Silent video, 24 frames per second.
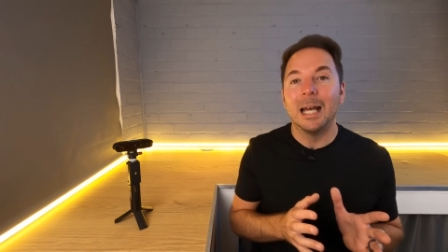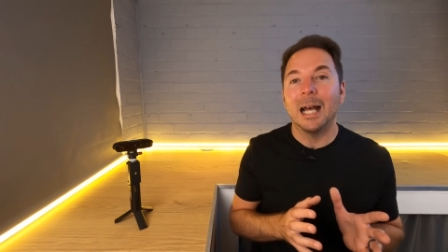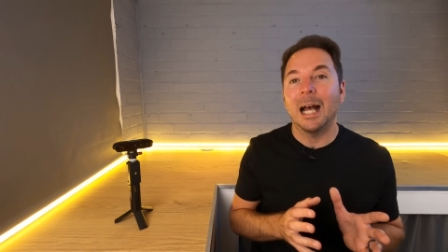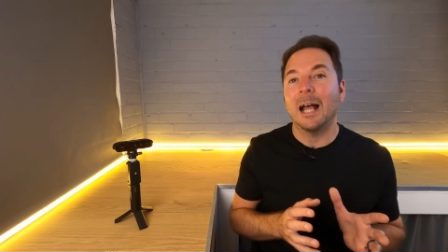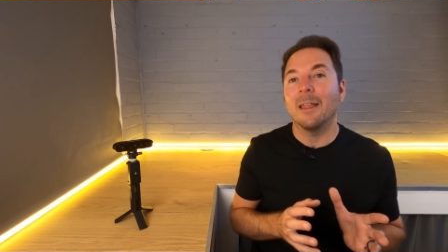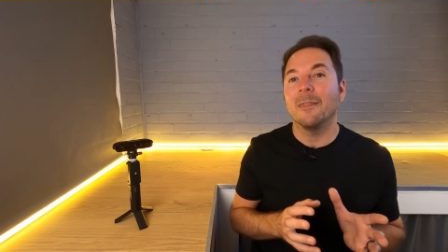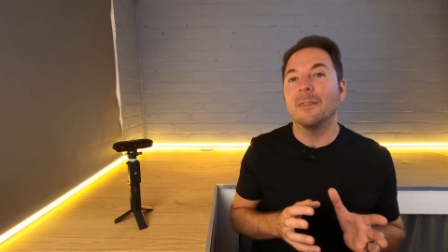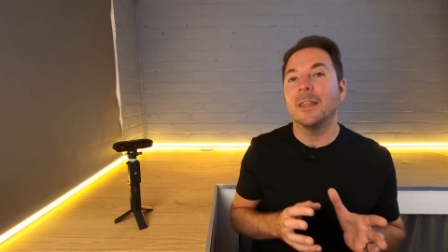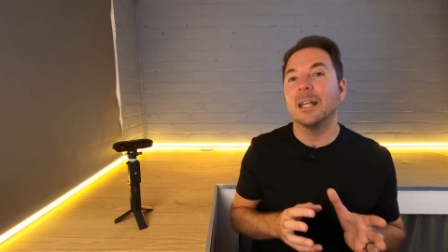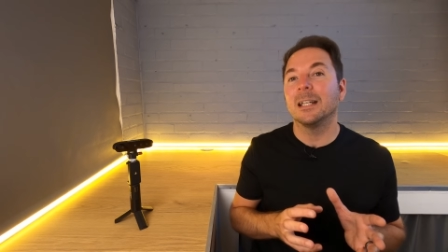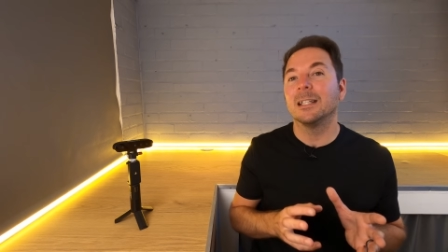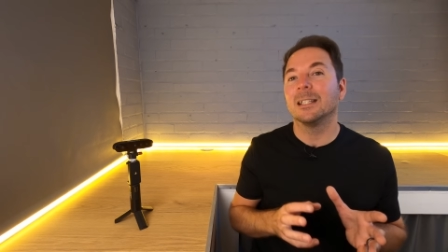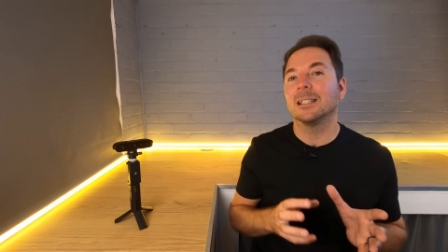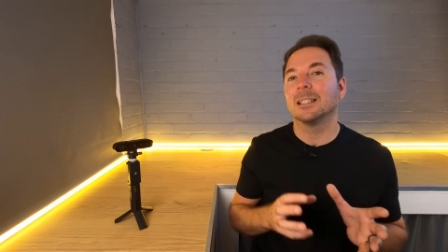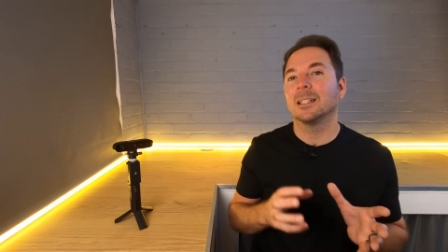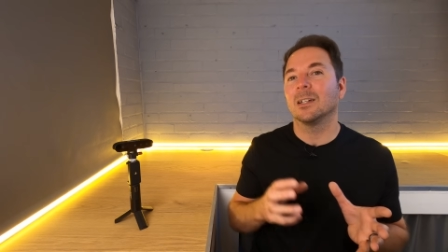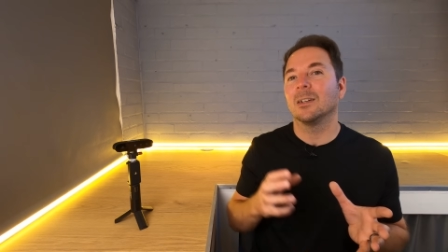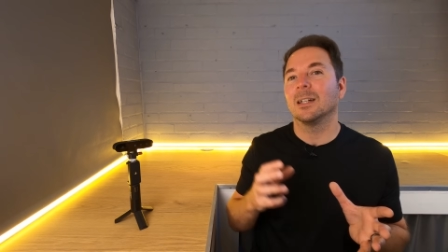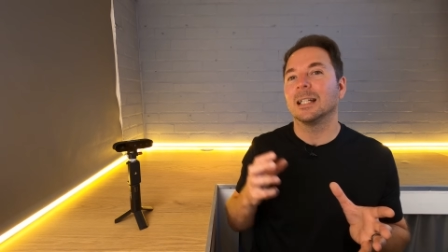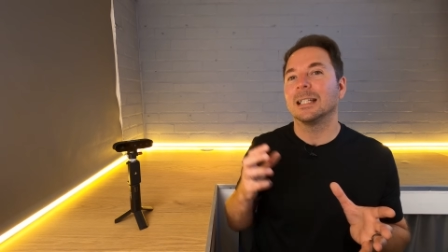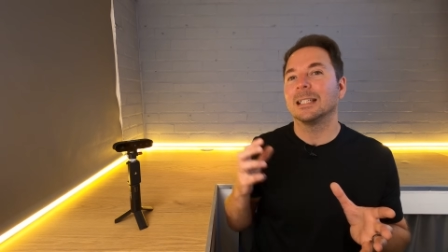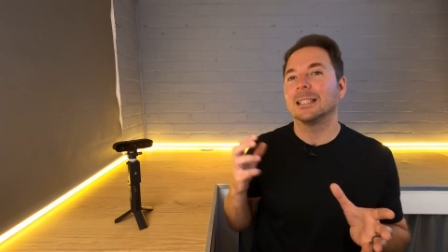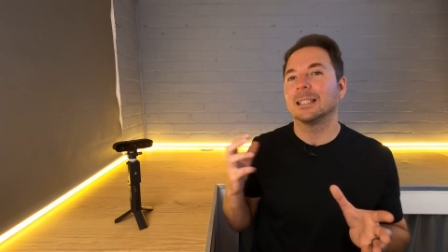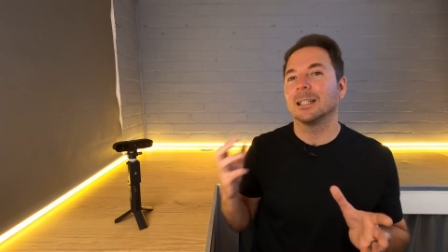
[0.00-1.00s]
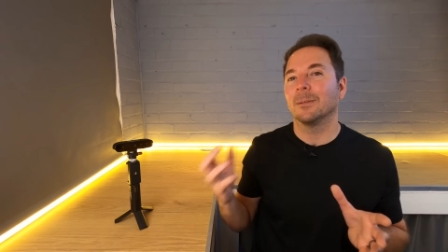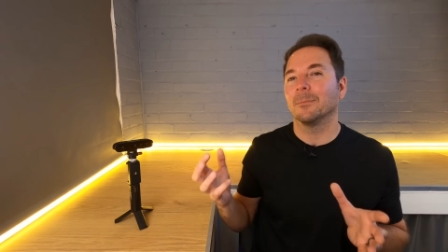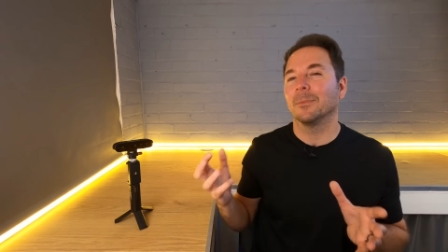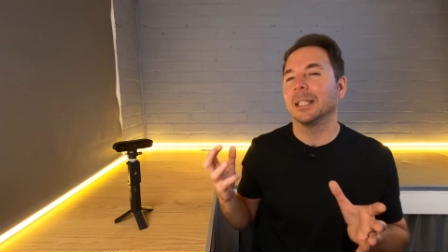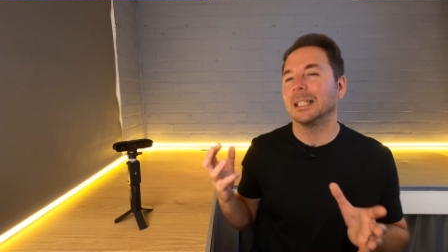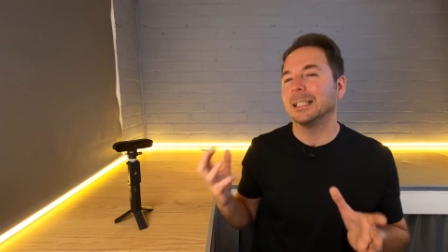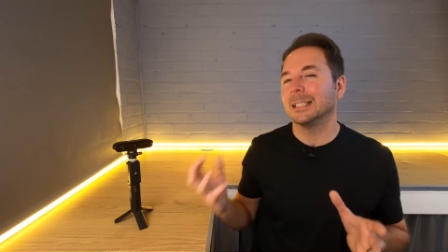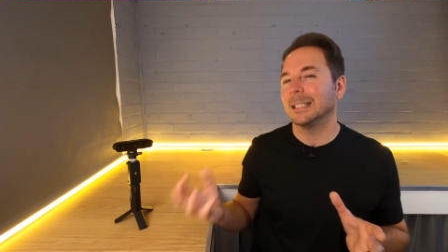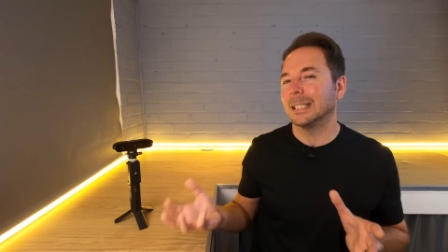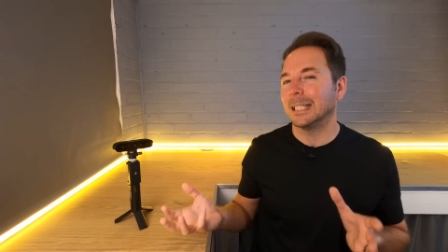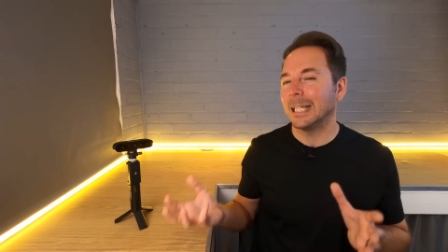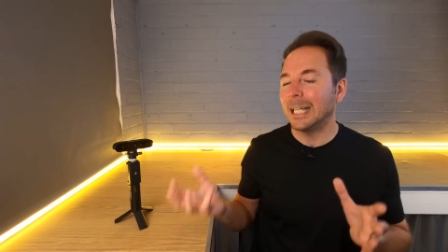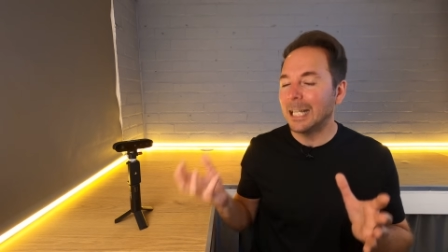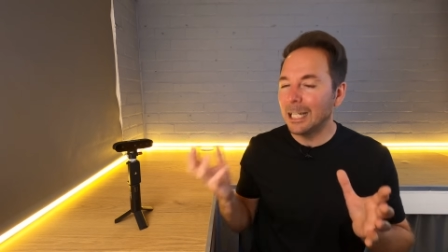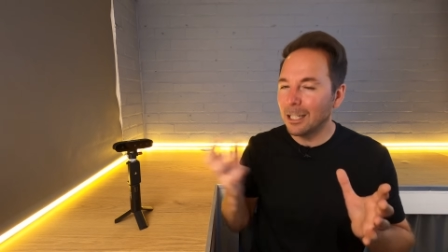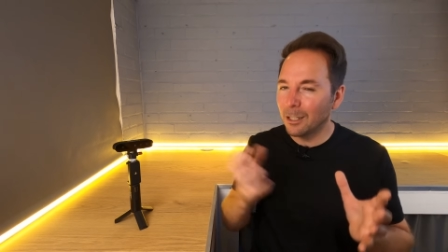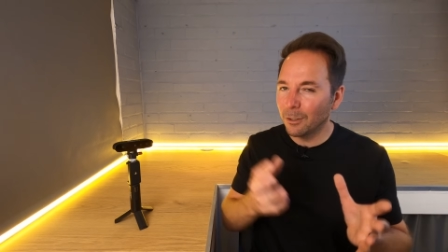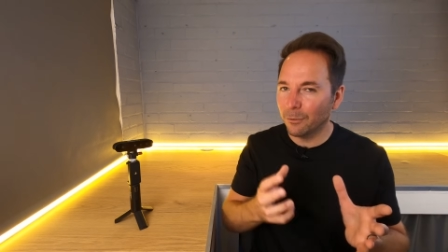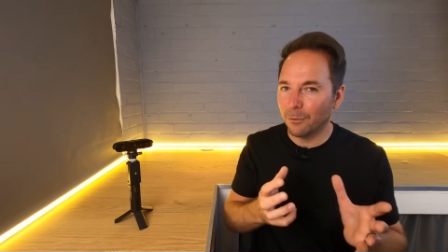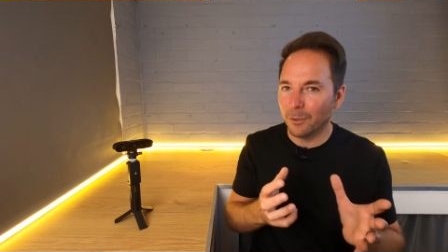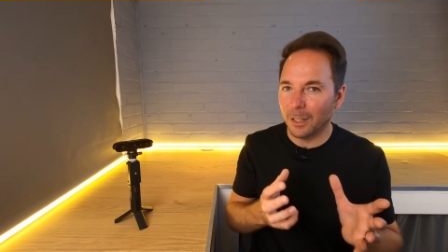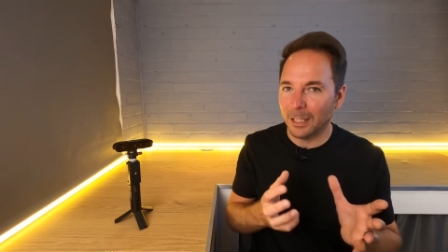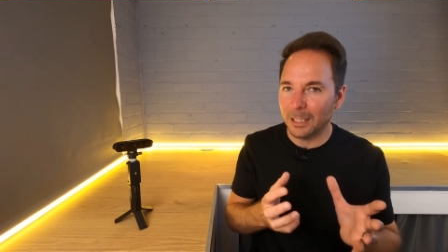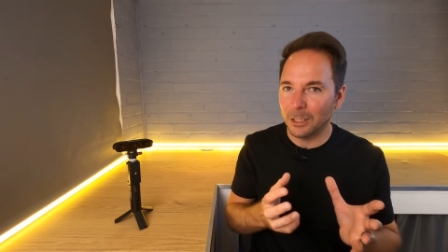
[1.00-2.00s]
and then design something to
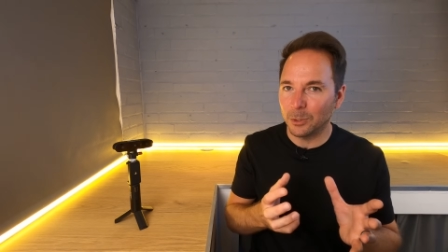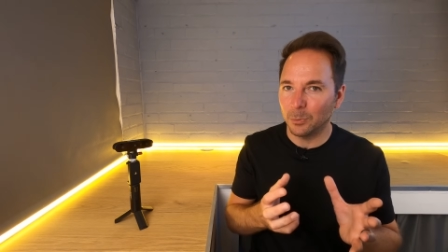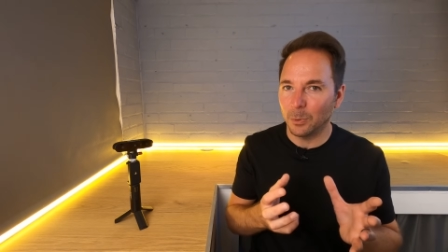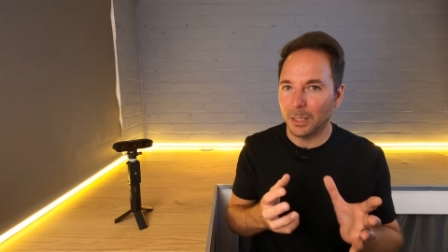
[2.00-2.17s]
interface